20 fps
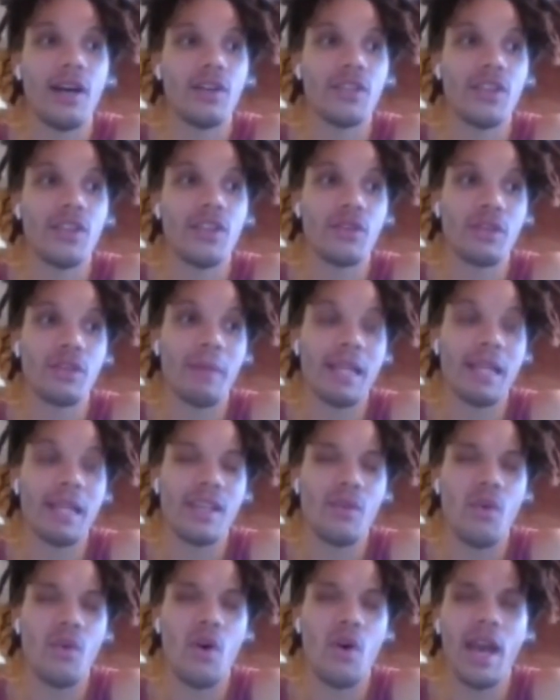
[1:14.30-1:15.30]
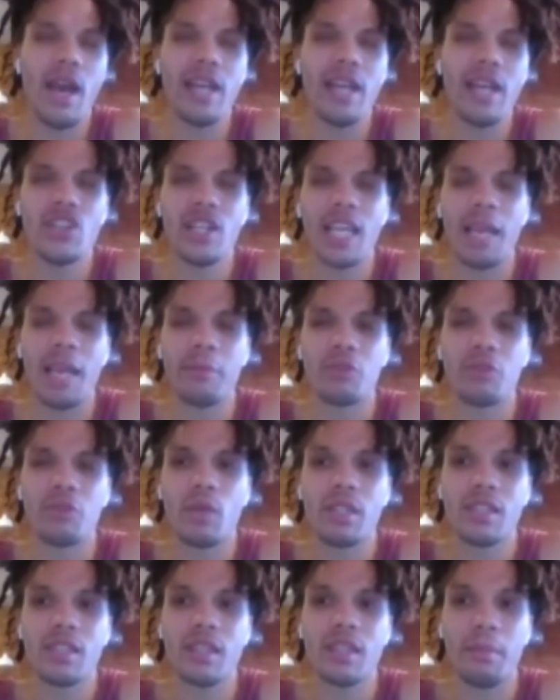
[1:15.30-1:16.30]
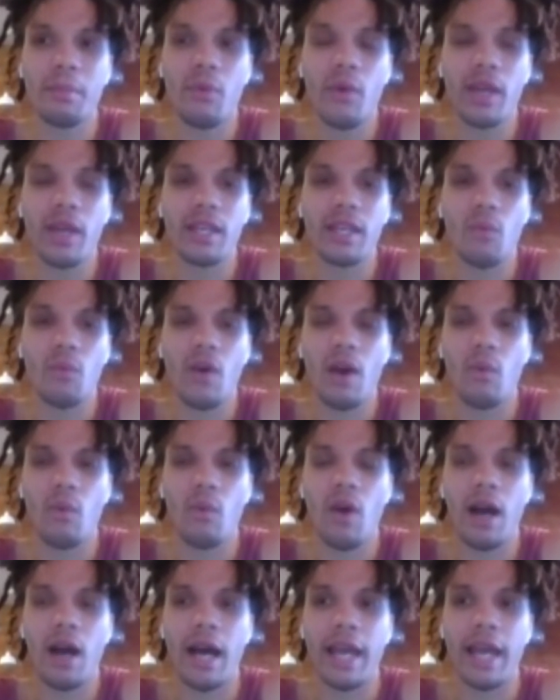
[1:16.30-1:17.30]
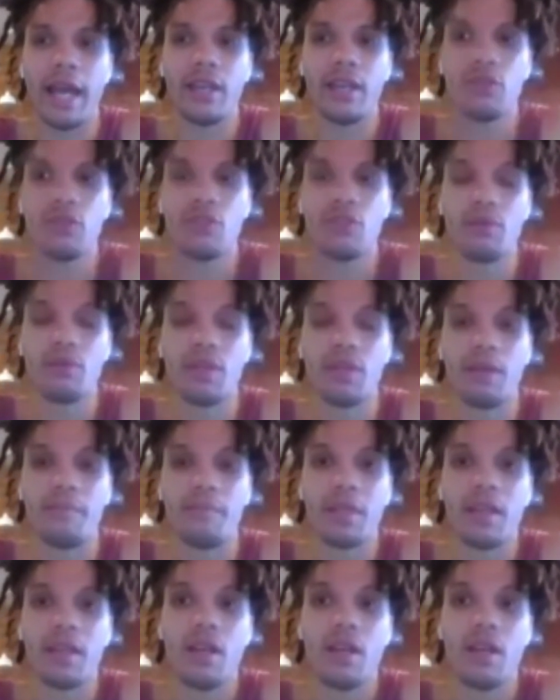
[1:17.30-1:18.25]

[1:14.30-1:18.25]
you know, you might say, well, engine games, what's the point? Why you do them?